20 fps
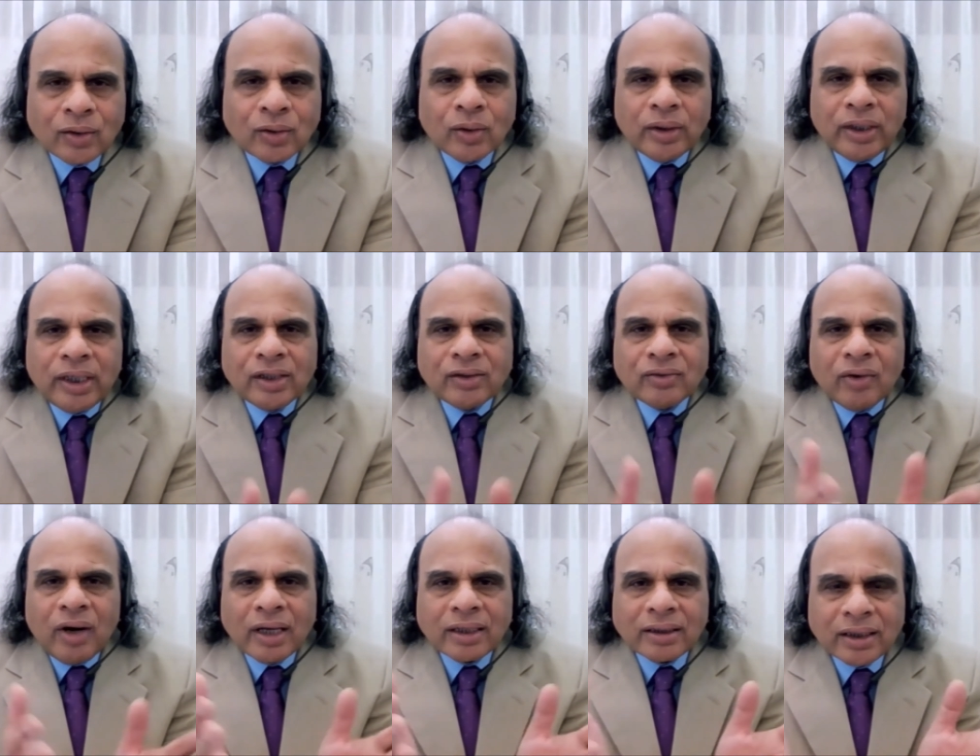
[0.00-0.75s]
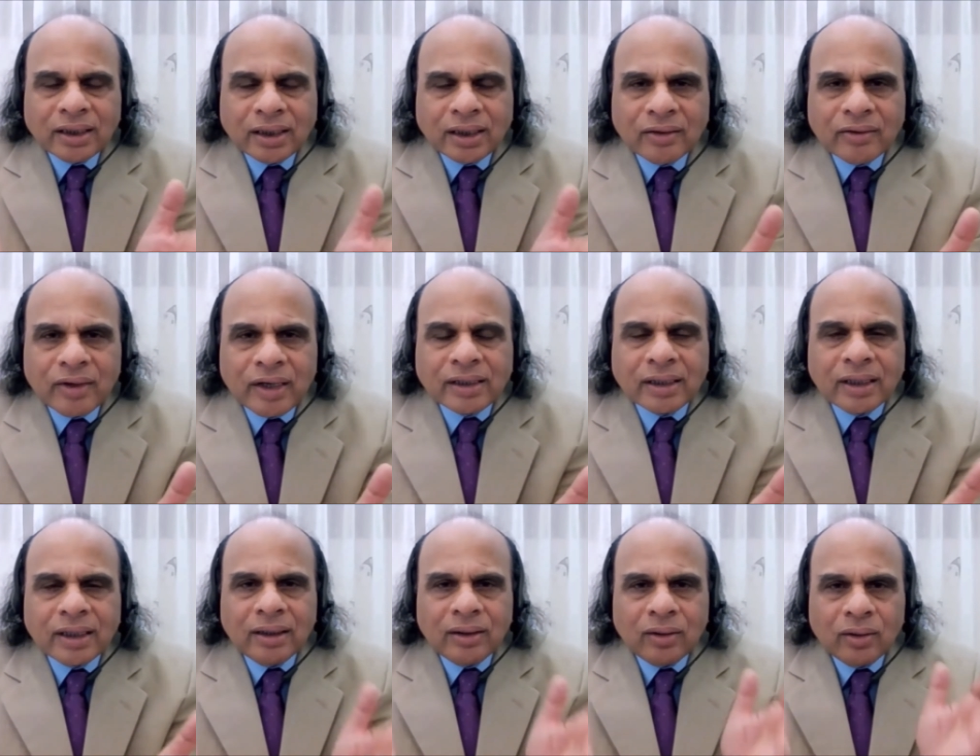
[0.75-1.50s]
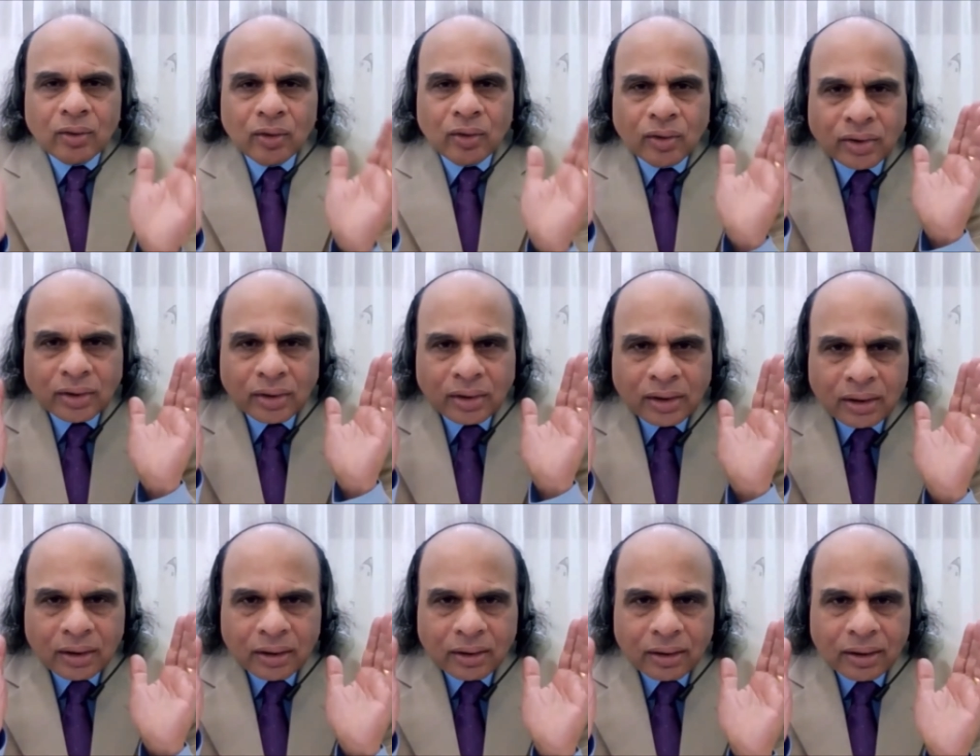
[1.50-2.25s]
So this was the situation those
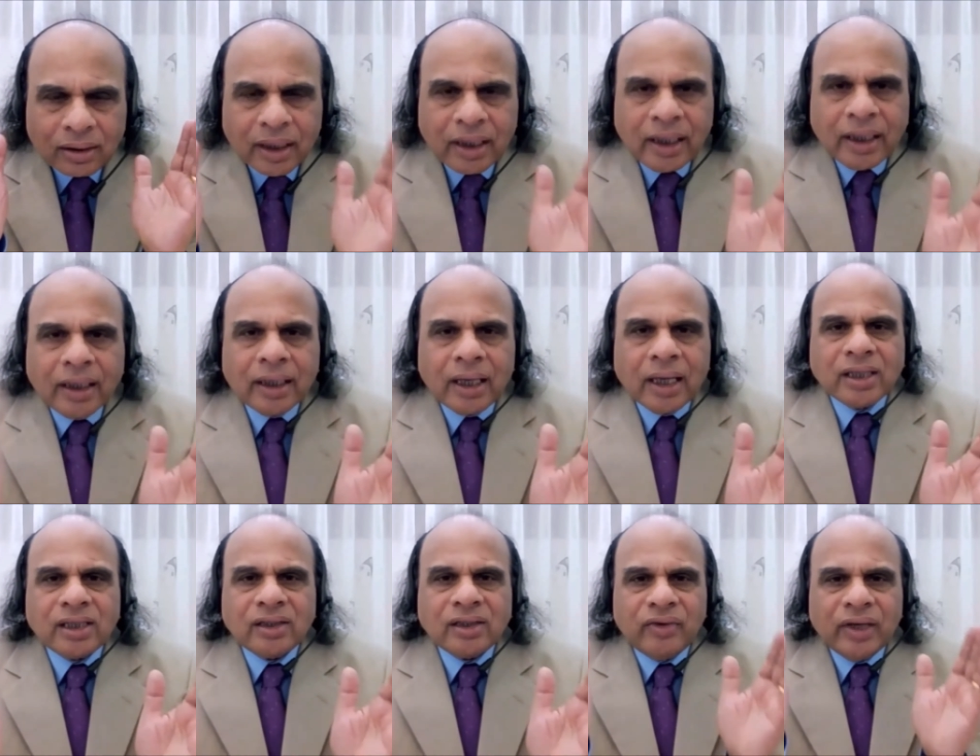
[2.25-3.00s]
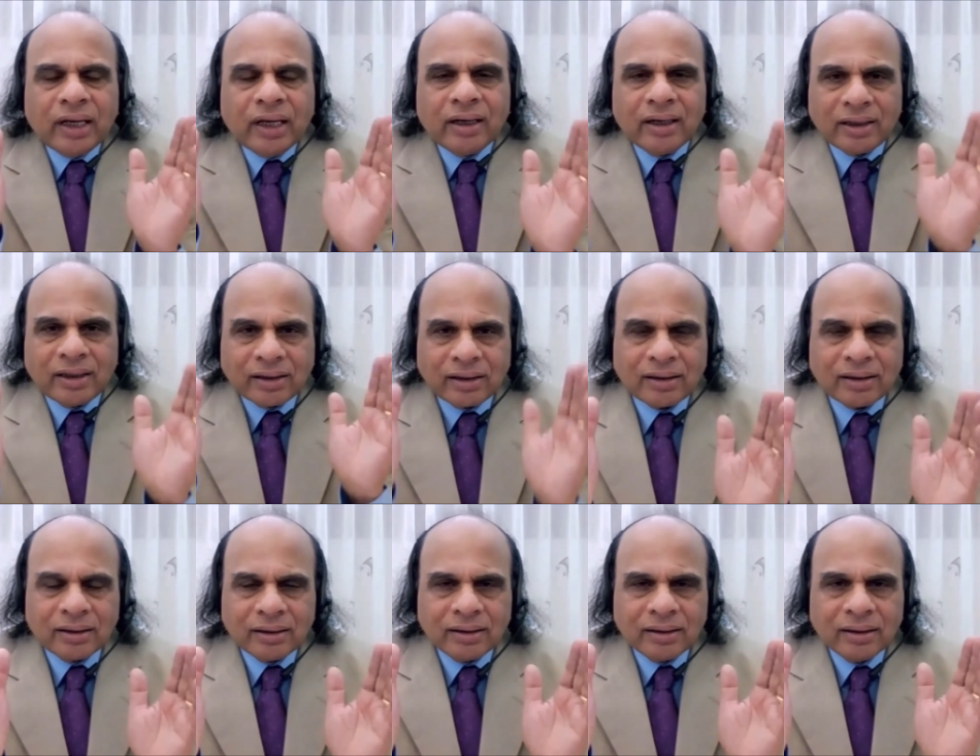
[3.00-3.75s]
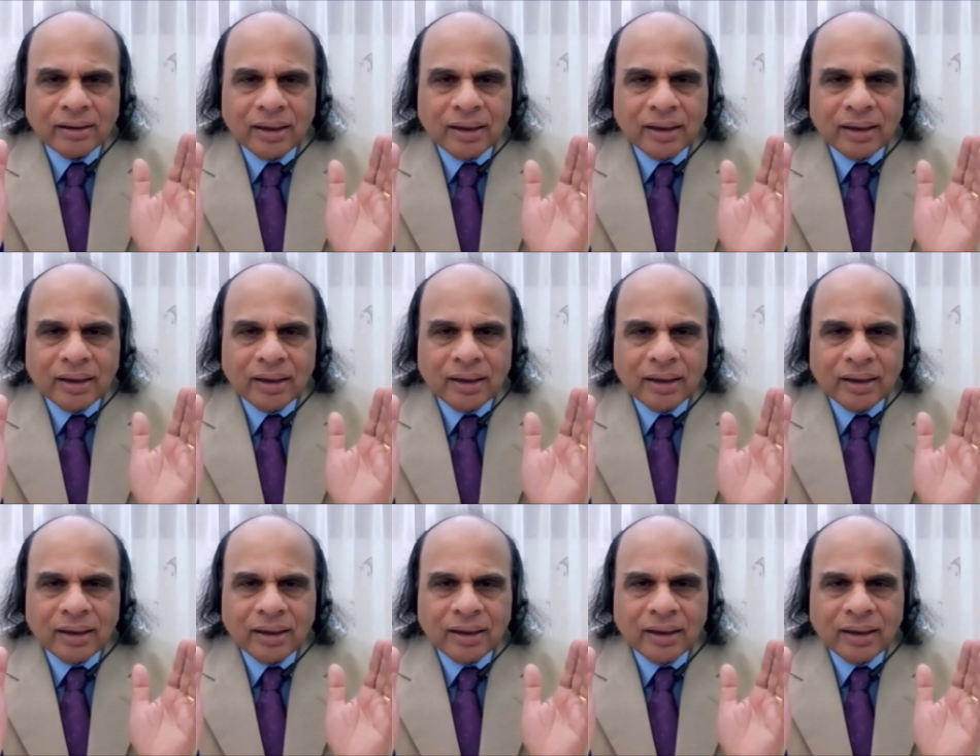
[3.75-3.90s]
three kings witnessed.